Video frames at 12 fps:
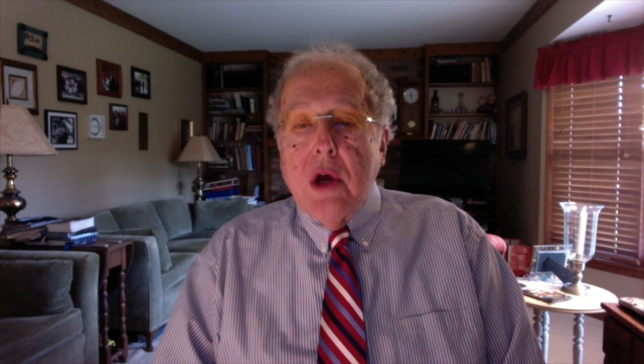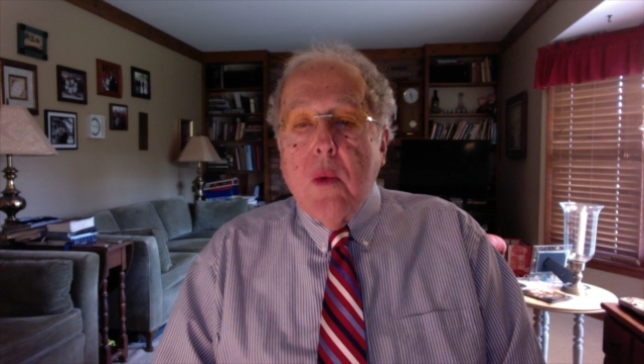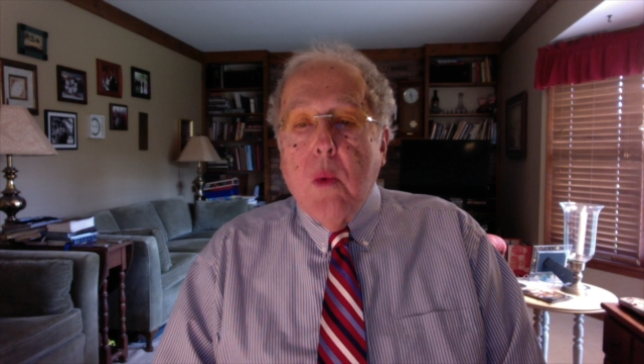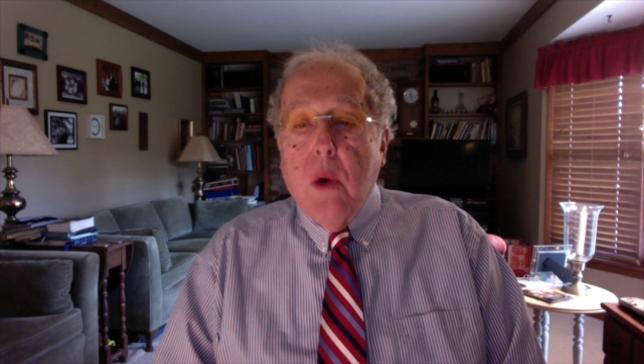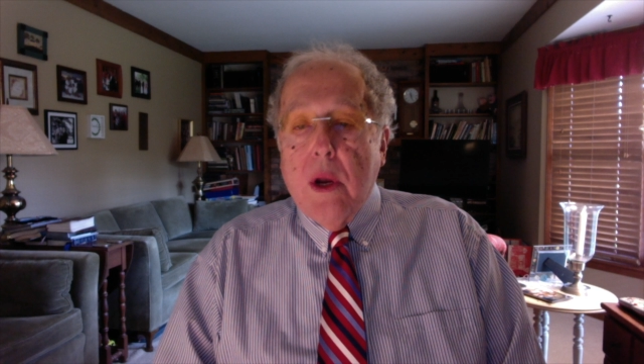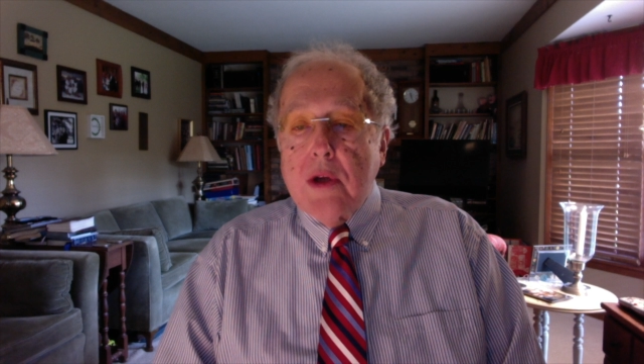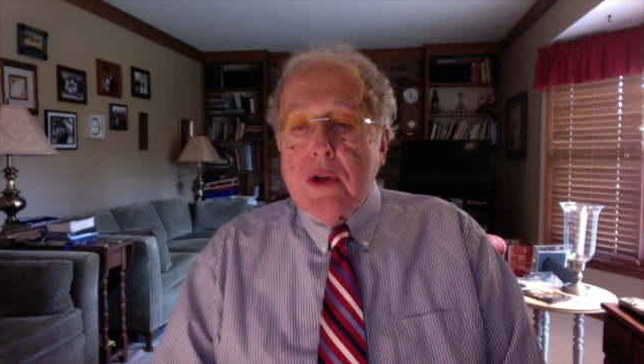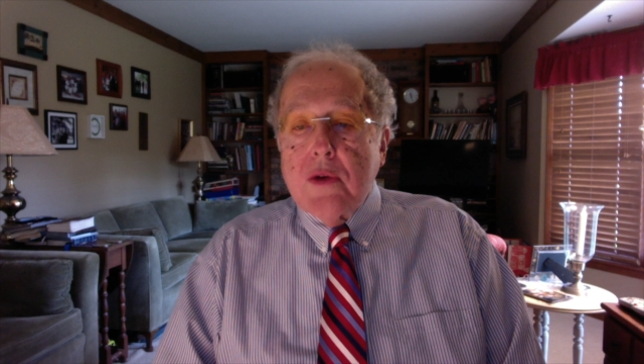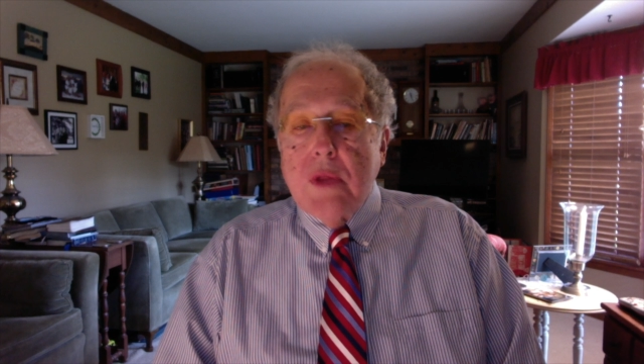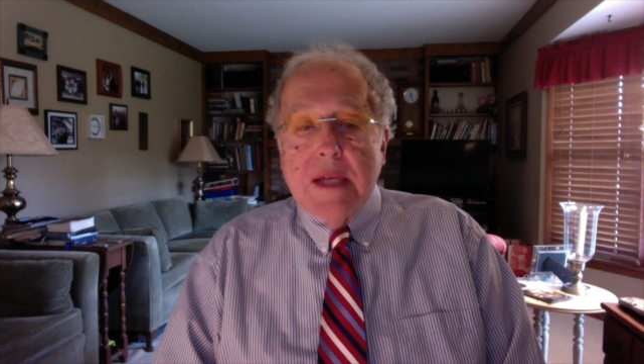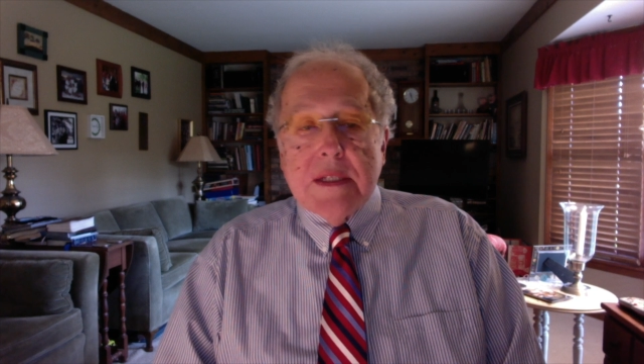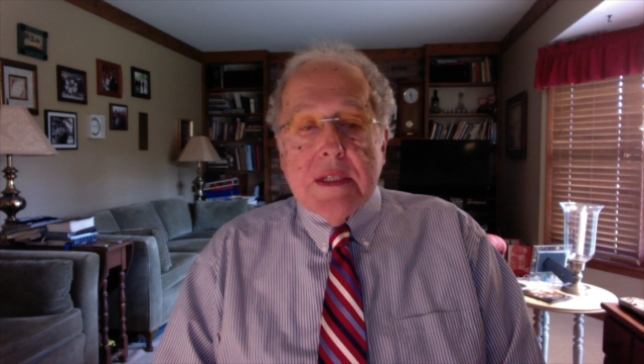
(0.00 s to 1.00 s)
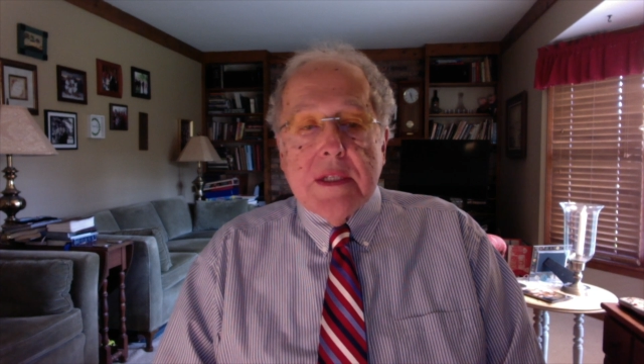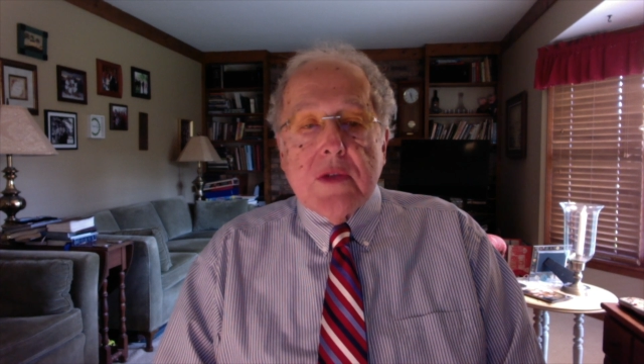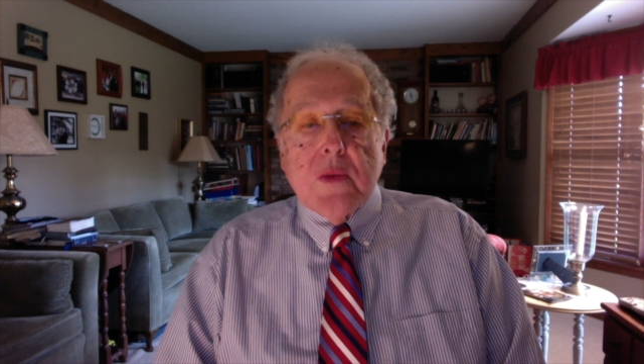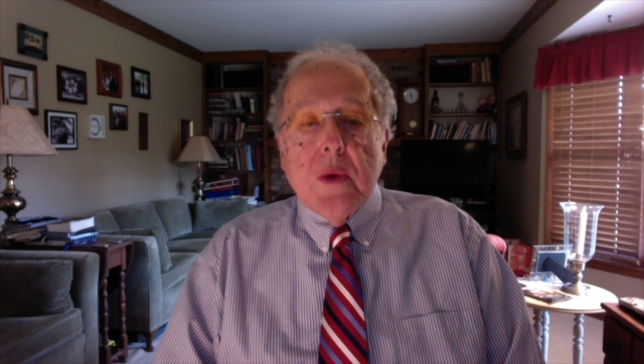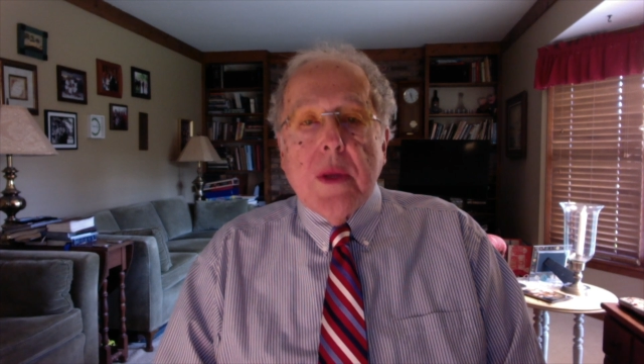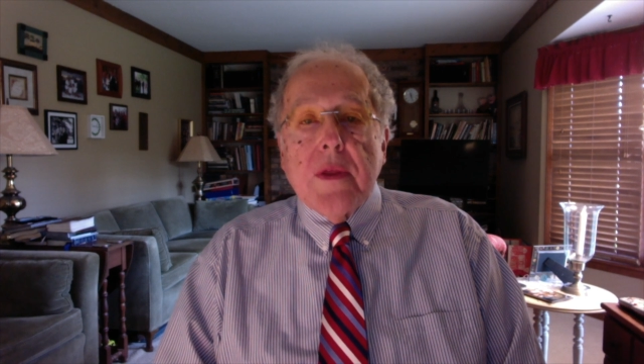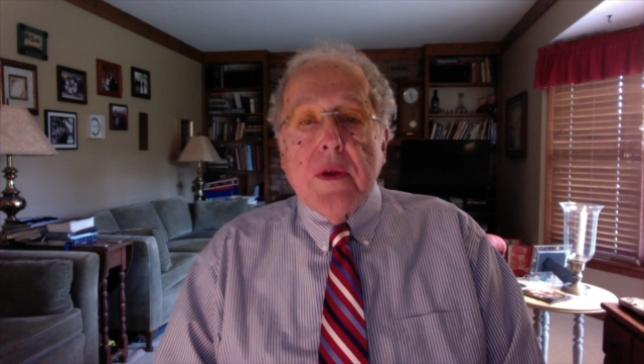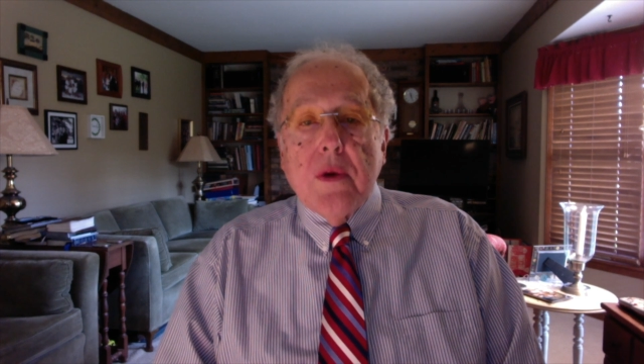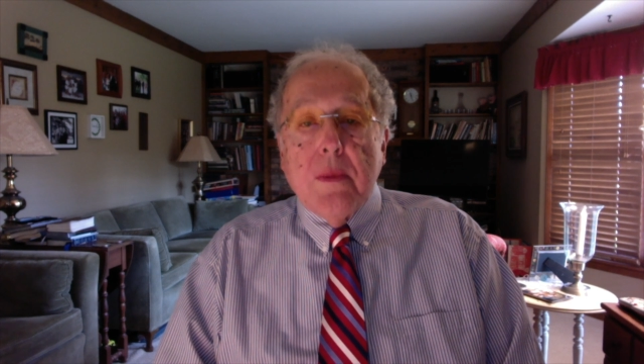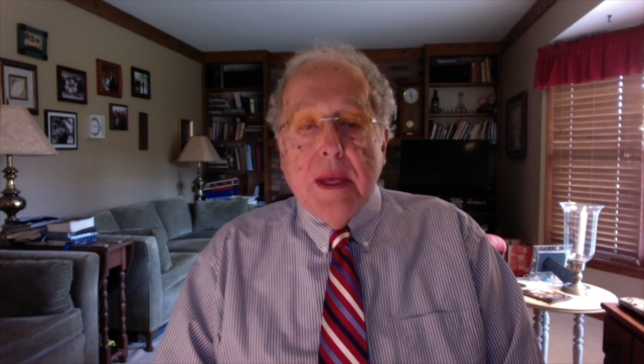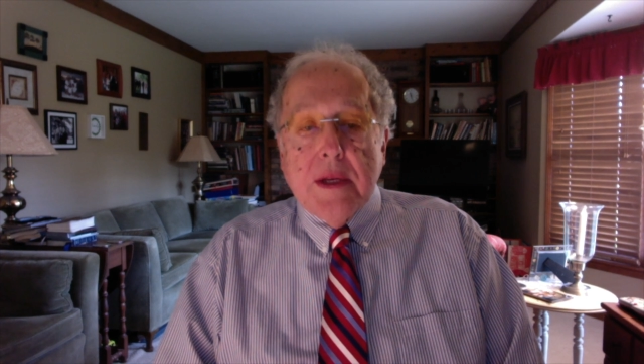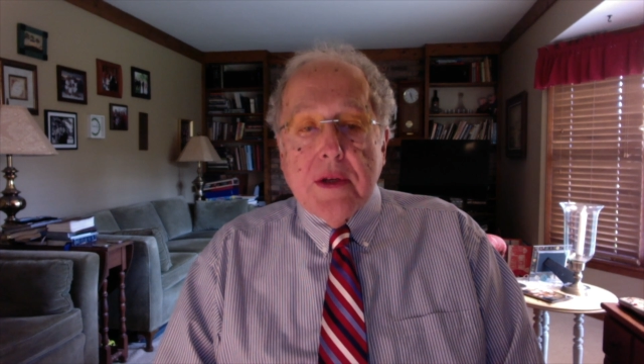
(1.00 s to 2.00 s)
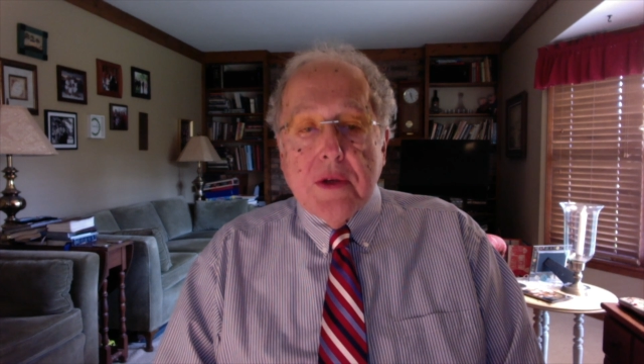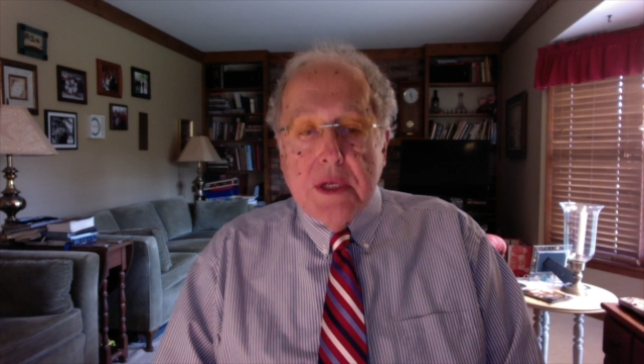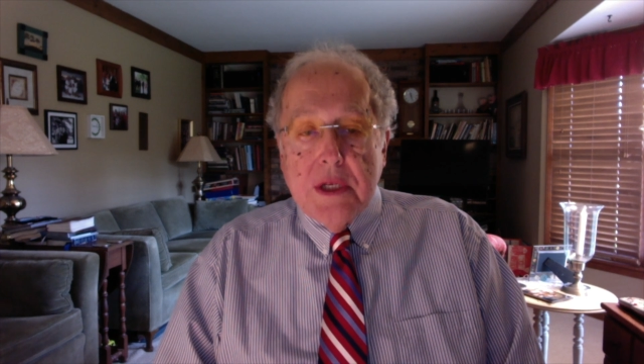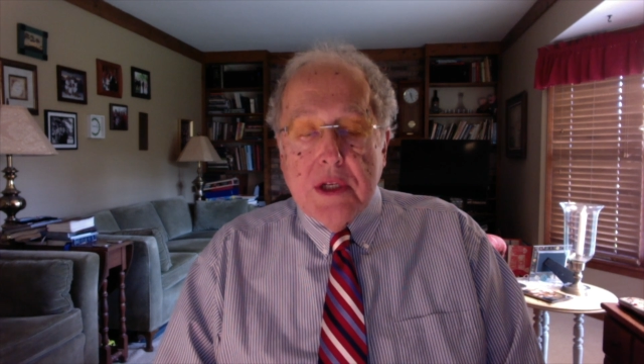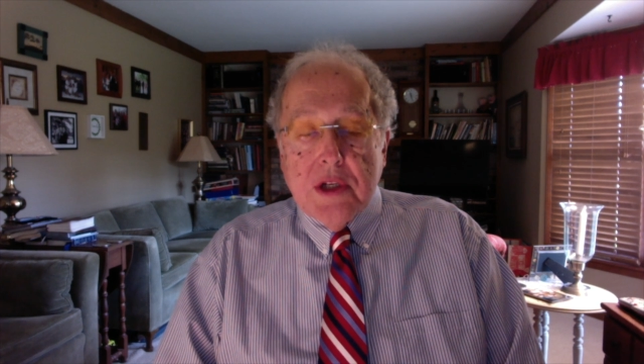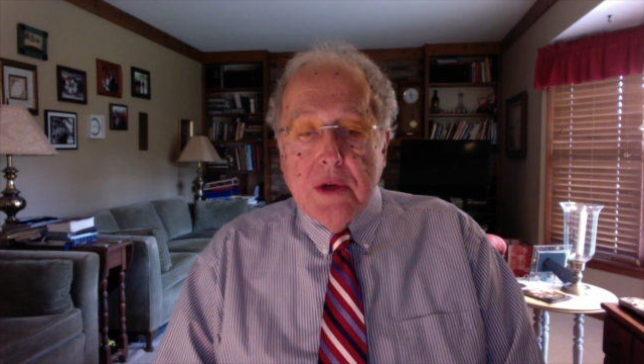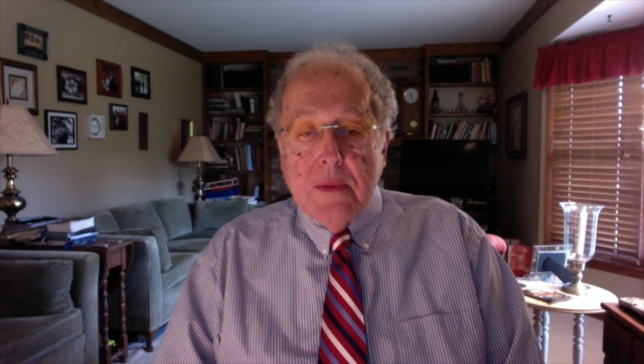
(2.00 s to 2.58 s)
1 or 2 lessons with your mentor teacher.